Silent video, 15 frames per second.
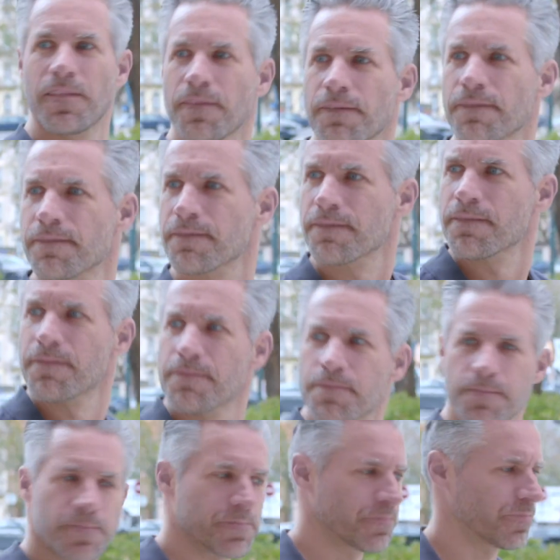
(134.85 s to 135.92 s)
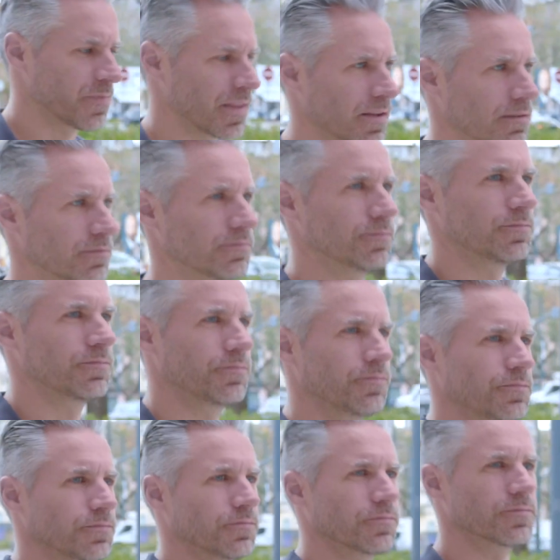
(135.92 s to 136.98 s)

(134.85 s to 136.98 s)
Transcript: I continually think